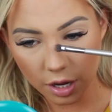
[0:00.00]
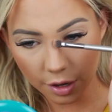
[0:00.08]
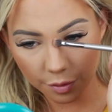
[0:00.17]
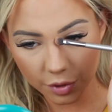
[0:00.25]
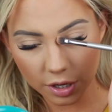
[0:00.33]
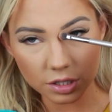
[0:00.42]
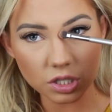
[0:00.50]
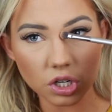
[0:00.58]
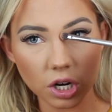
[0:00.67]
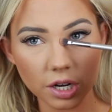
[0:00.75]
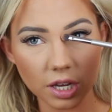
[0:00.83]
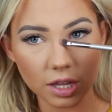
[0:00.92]
And I'm kind of
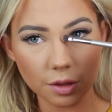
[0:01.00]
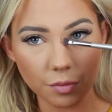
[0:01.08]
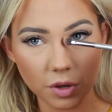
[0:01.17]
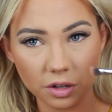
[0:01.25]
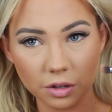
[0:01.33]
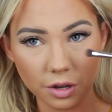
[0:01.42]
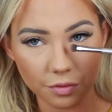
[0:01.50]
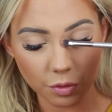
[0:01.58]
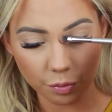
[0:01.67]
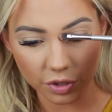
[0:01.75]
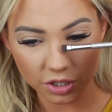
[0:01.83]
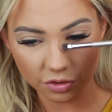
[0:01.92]
starting in the middle of the
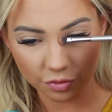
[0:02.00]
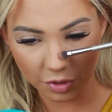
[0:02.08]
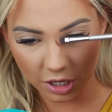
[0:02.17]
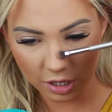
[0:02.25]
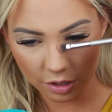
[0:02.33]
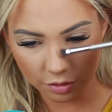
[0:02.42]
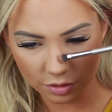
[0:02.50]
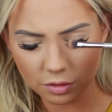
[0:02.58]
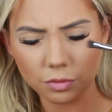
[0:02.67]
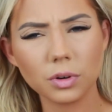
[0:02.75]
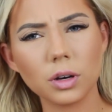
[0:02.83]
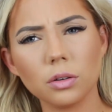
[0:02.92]
bridge of my
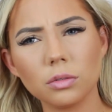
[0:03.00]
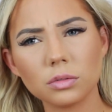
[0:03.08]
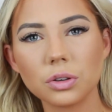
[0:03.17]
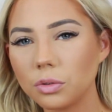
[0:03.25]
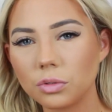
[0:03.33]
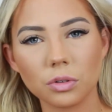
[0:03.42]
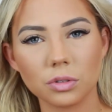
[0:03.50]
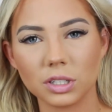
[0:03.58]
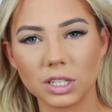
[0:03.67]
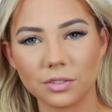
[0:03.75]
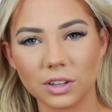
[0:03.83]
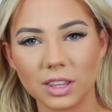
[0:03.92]
nose. Whoa, 2
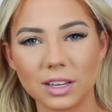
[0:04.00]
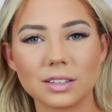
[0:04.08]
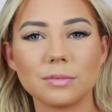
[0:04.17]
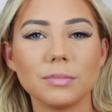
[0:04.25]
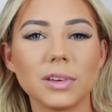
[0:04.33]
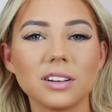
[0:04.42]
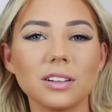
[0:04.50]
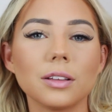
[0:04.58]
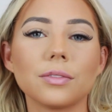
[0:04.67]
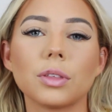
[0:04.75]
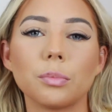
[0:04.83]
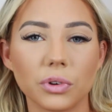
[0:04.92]
totally different things. Middle
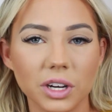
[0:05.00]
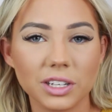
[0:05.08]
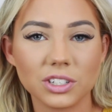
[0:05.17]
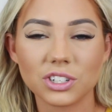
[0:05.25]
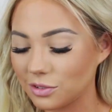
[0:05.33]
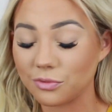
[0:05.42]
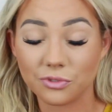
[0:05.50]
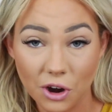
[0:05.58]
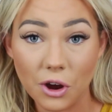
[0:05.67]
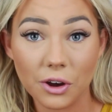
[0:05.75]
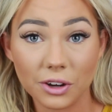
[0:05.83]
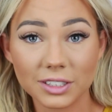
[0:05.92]
of the bridge. That's
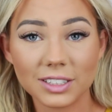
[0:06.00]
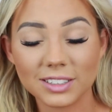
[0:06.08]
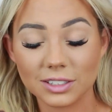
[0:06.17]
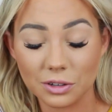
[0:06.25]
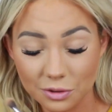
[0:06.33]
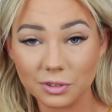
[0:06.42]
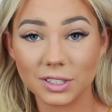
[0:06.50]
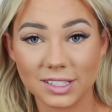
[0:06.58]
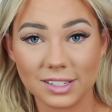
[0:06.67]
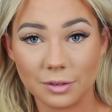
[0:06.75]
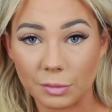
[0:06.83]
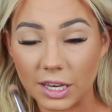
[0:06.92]
wrong. Don't
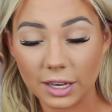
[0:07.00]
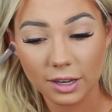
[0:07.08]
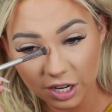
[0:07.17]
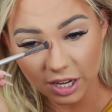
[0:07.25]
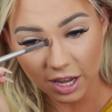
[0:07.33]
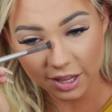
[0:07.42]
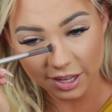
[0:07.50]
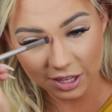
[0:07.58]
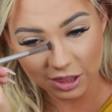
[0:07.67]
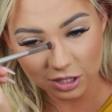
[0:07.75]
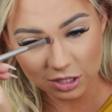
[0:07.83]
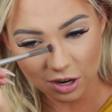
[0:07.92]
listen to me. Starting at
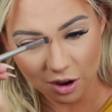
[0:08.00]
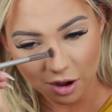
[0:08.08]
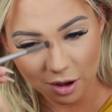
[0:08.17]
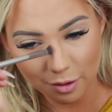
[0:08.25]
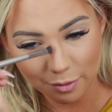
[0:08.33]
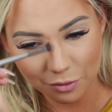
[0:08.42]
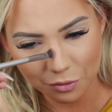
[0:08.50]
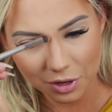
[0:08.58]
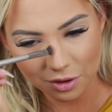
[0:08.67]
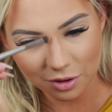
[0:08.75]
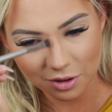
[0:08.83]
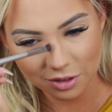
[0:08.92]
like the top. What
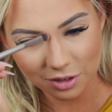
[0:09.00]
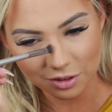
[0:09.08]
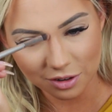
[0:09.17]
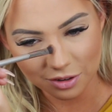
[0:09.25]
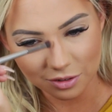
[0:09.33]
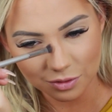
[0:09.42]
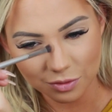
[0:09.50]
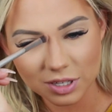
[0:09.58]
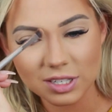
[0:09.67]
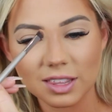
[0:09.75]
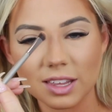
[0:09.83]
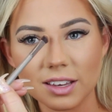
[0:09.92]
do you call your nose? What
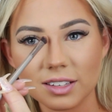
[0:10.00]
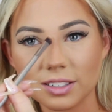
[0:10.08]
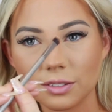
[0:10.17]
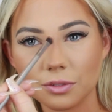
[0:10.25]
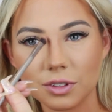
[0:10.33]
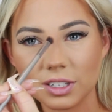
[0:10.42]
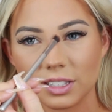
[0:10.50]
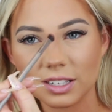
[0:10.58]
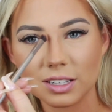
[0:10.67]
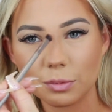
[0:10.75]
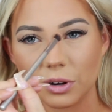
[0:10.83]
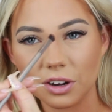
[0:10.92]
is this? What is
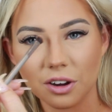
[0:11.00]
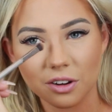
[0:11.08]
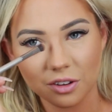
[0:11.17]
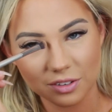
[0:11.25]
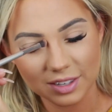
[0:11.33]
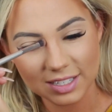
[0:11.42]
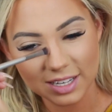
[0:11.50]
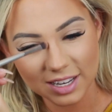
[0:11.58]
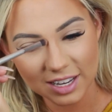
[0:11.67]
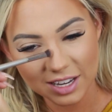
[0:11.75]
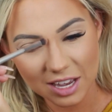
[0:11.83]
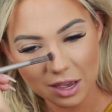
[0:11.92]
this part of your nose?
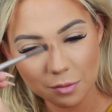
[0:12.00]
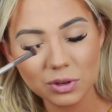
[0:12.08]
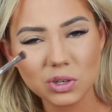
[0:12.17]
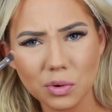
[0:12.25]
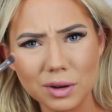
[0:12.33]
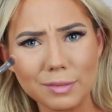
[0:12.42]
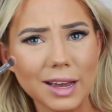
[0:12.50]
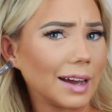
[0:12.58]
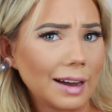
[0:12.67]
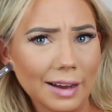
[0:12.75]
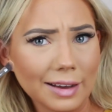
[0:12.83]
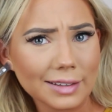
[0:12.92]
In between my
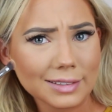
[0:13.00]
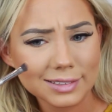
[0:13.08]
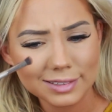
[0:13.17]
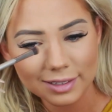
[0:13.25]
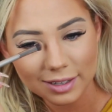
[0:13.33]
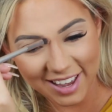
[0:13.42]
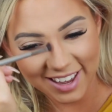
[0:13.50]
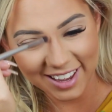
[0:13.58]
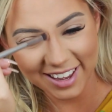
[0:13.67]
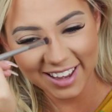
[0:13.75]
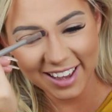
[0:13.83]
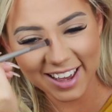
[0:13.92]
eyes. And
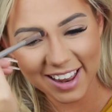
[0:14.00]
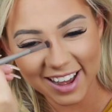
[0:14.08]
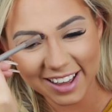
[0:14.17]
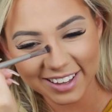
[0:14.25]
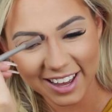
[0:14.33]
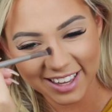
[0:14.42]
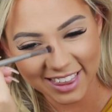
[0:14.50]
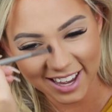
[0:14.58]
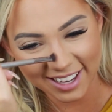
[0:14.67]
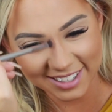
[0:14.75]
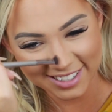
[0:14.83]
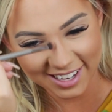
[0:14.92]
I like
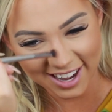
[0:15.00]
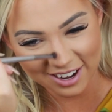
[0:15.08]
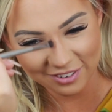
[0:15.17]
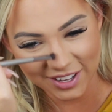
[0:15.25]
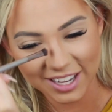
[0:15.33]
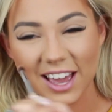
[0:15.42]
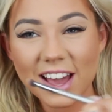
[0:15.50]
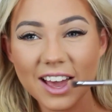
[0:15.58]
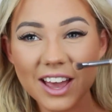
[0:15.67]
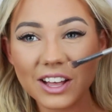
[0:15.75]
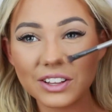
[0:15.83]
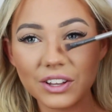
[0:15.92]
that because it kind of like
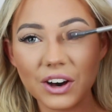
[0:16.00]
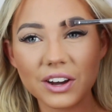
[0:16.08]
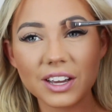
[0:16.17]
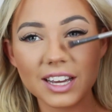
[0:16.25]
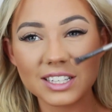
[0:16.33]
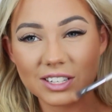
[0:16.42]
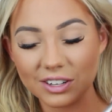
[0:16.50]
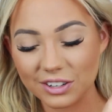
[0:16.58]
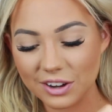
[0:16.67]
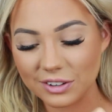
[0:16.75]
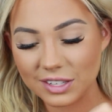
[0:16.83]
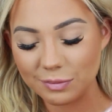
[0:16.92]
elongates your
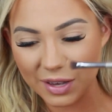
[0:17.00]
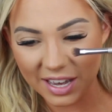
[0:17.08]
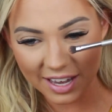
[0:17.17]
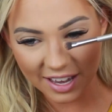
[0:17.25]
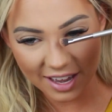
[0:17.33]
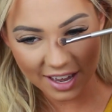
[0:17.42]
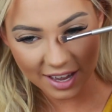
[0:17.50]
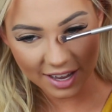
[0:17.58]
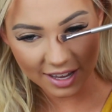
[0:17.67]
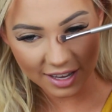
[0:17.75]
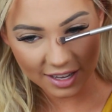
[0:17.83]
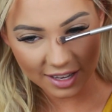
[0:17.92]
nose a bit.
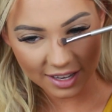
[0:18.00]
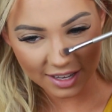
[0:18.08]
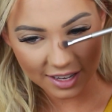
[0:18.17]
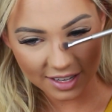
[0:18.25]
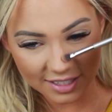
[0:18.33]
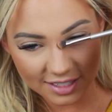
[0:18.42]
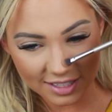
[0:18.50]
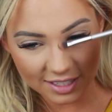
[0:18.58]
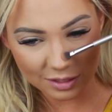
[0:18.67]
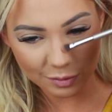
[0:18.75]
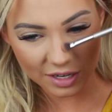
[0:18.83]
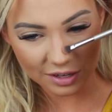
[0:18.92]

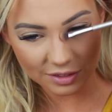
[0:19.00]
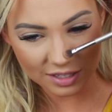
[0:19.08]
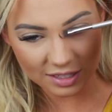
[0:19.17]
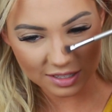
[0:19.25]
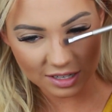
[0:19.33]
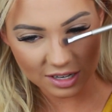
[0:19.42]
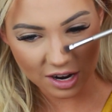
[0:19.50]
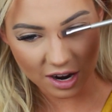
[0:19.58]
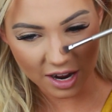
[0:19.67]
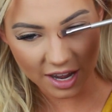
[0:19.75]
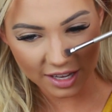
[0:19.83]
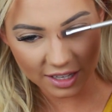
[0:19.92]
Since my nose is
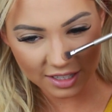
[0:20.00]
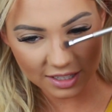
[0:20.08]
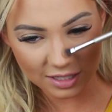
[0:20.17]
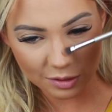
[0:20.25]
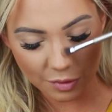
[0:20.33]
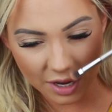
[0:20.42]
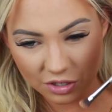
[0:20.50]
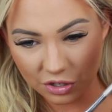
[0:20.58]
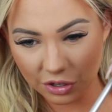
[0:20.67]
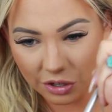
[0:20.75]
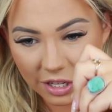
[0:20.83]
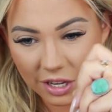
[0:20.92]
not
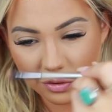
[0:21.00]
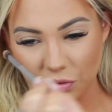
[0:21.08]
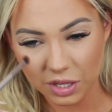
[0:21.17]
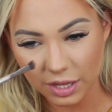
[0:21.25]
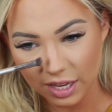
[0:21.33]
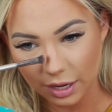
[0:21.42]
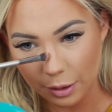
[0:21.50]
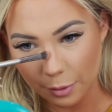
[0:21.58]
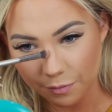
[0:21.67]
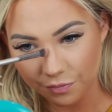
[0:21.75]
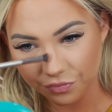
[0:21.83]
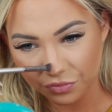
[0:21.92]
symmetrical, I feel like
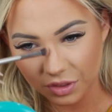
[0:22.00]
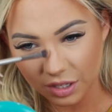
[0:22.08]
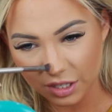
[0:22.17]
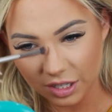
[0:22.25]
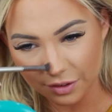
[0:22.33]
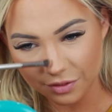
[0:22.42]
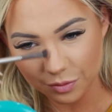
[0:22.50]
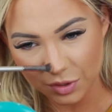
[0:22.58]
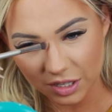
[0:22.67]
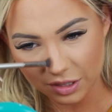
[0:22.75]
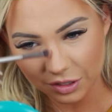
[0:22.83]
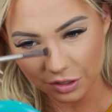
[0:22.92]
gives
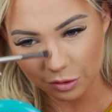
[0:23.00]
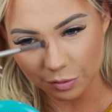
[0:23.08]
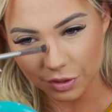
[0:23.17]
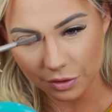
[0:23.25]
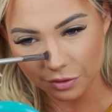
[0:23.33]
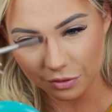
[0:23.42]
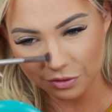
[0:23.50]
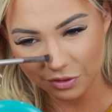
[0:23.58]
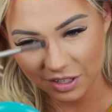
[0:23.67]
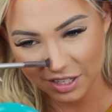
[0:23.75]
me a little bit of